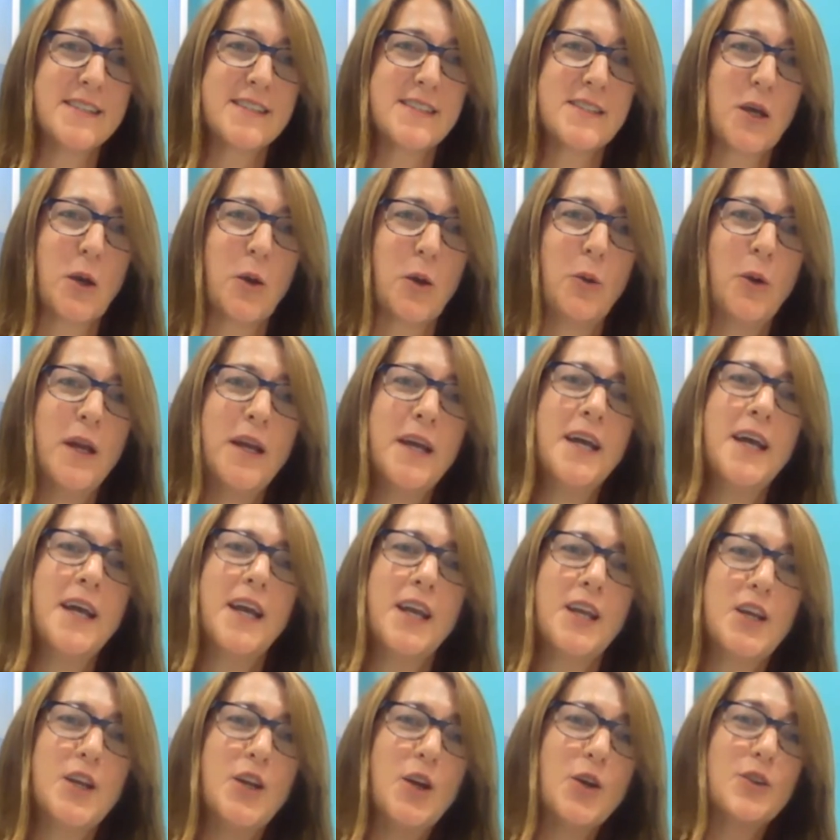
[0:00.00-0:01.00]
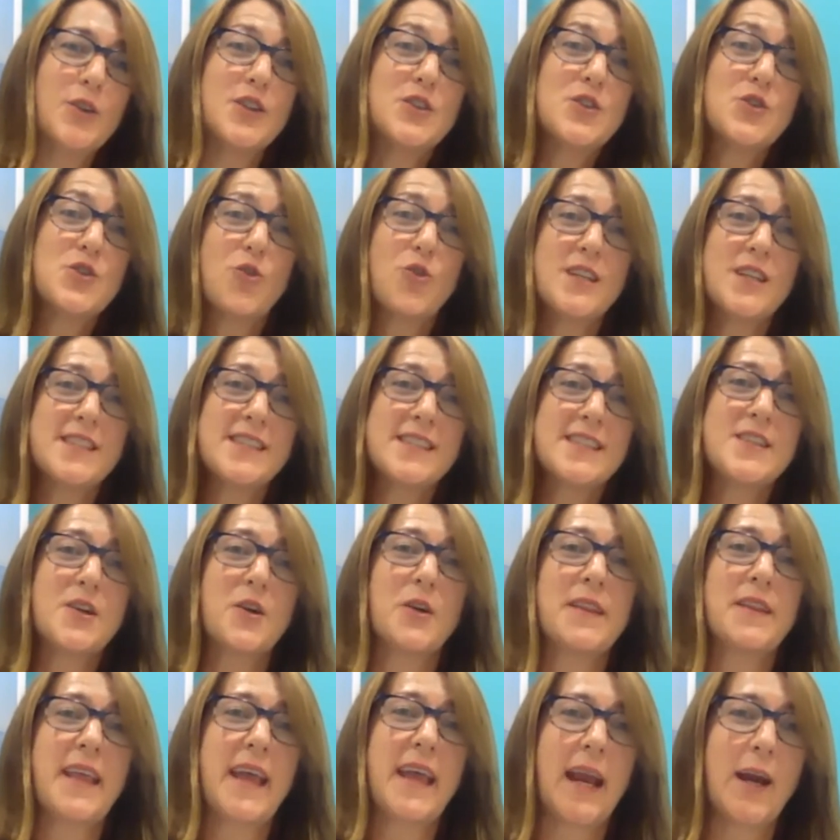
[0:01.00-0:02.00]
So the choices
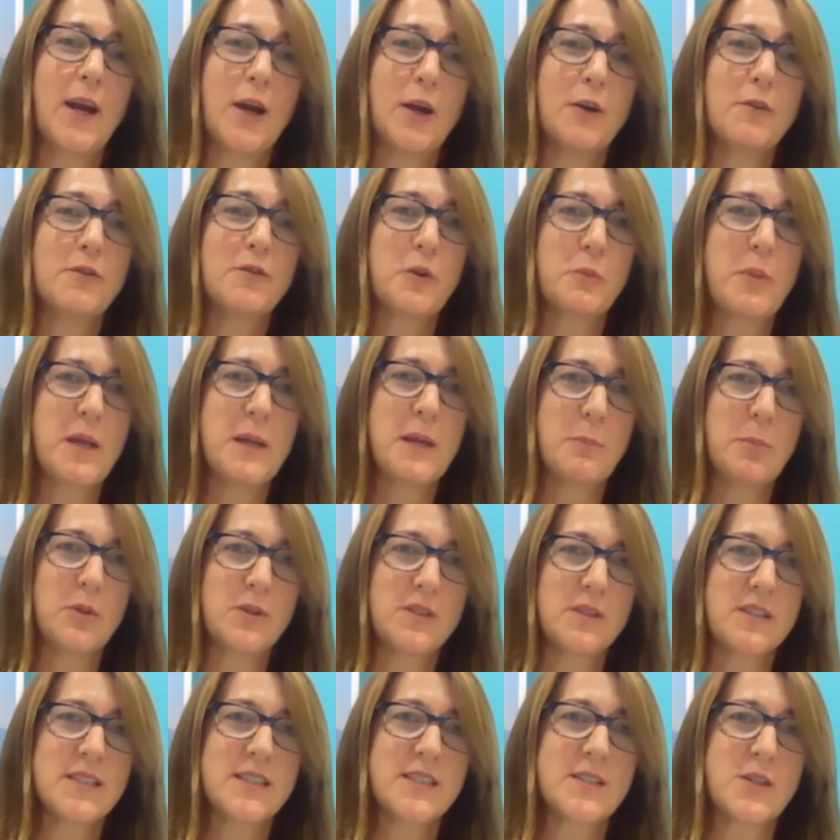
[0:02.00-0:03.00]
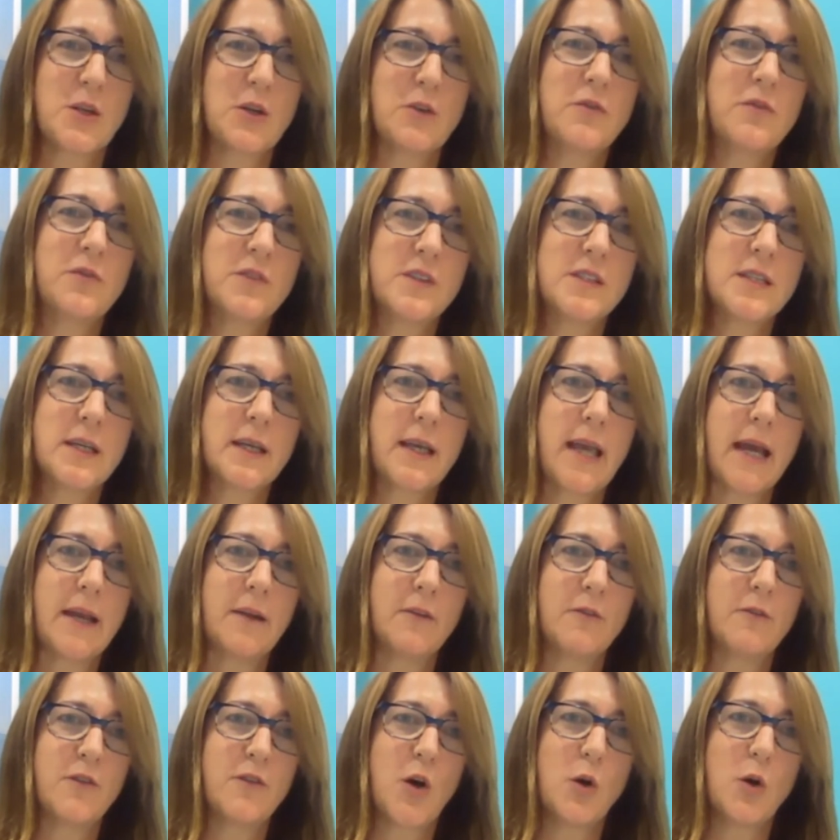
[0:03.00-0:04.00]
are there for people to get
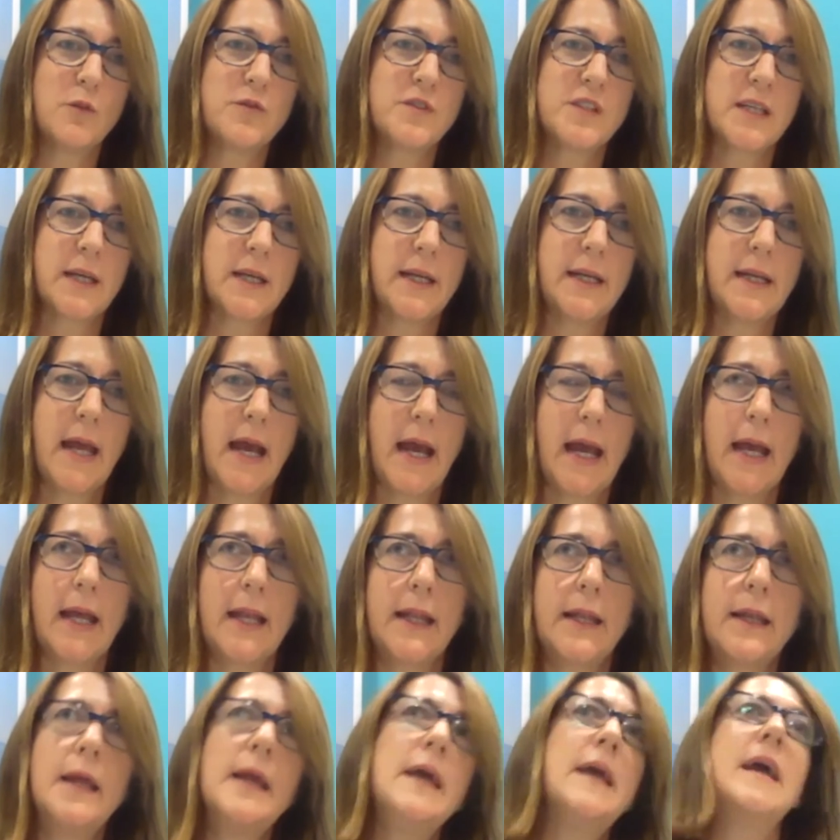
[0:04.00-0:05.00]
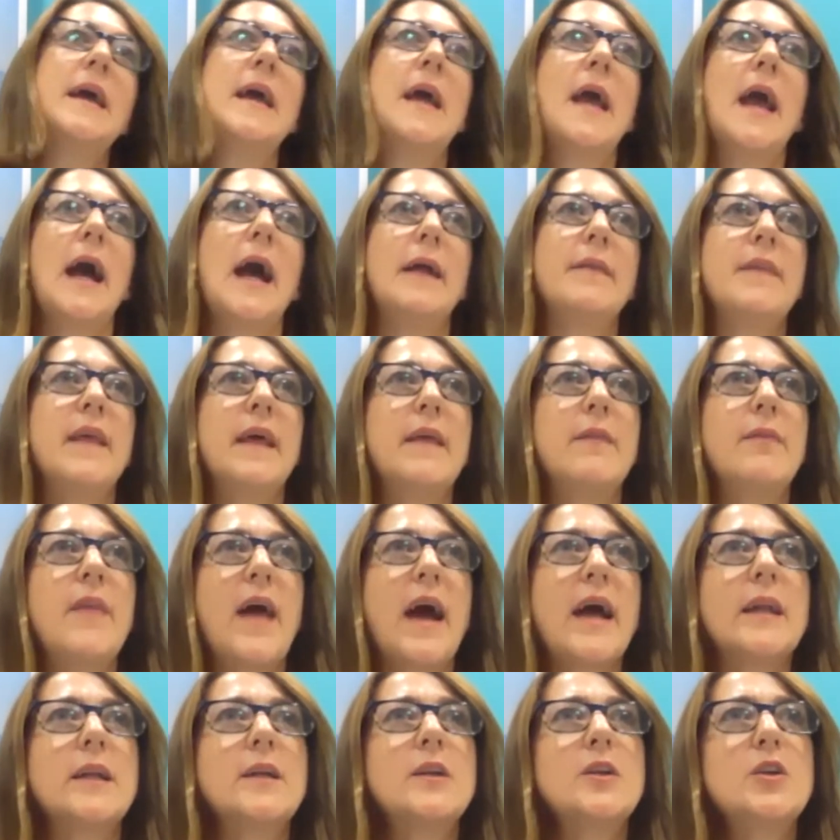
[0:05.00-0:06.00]
involved in, and then
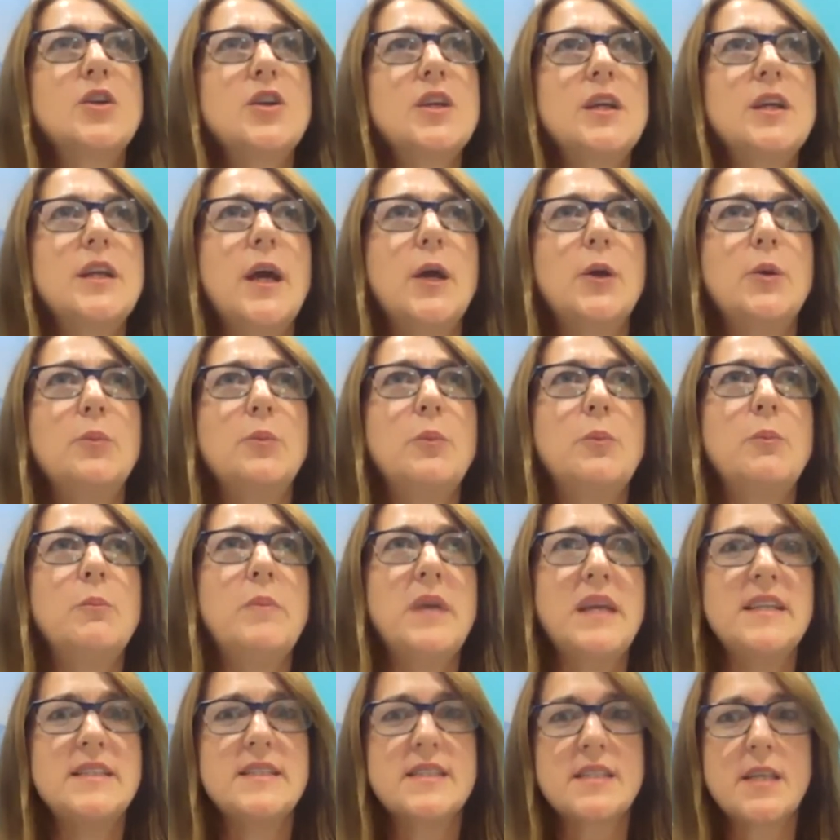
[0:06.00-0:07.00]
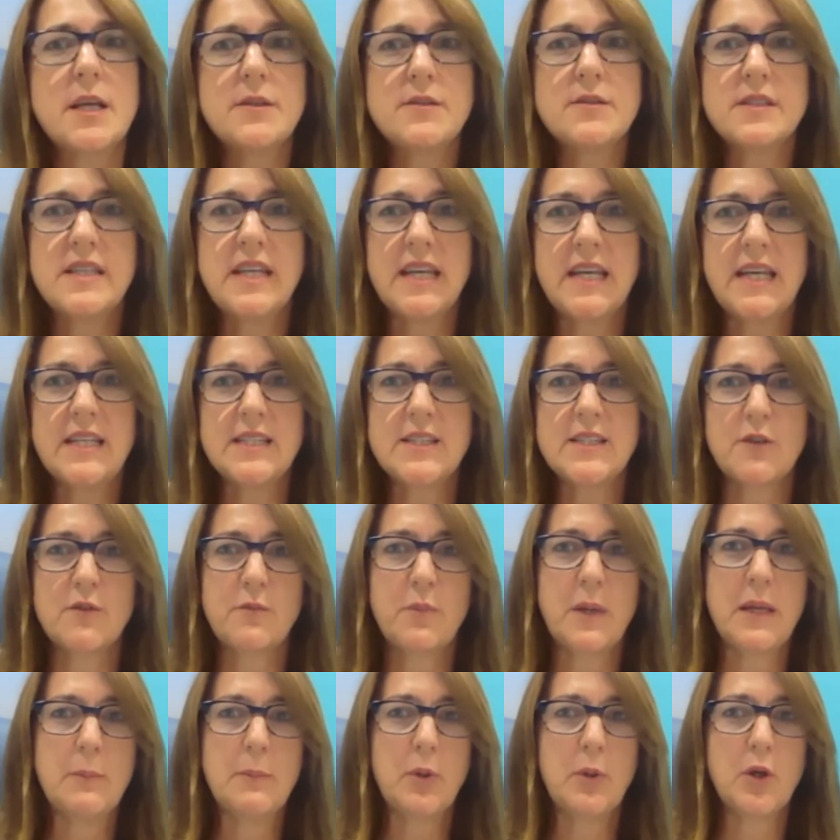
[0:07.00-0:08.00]
that meets those needs of
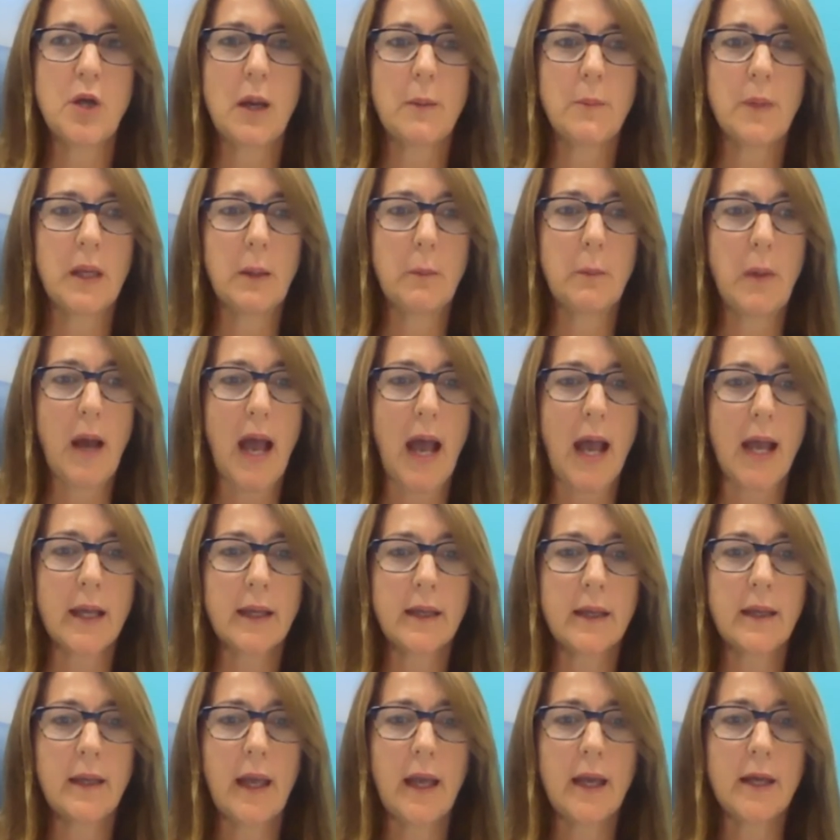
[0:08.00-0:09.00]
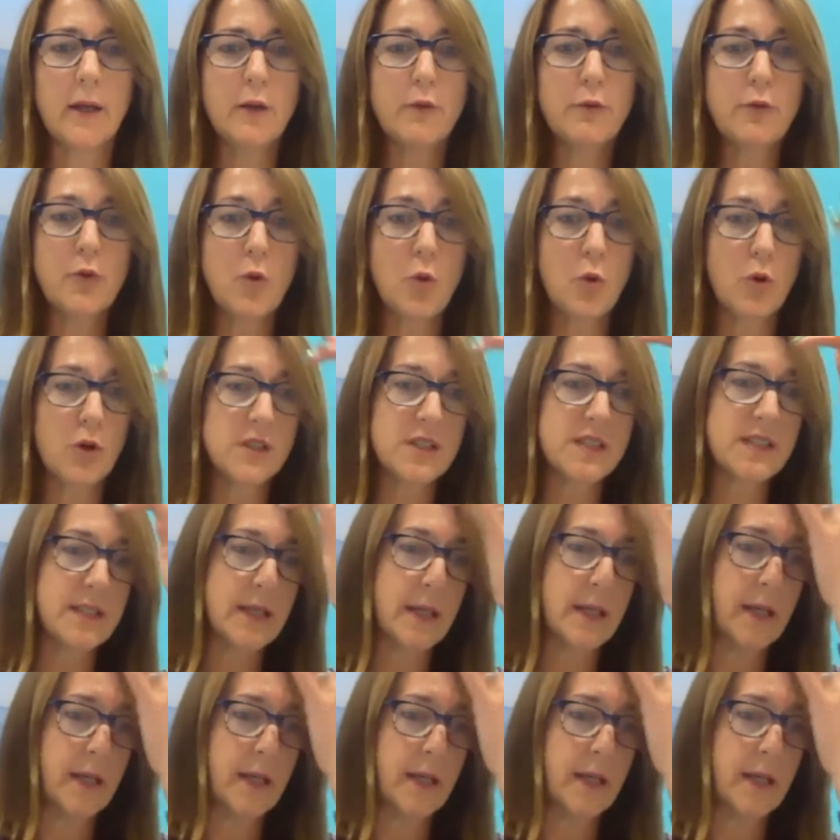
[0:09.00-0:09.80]
people coming back. And of course,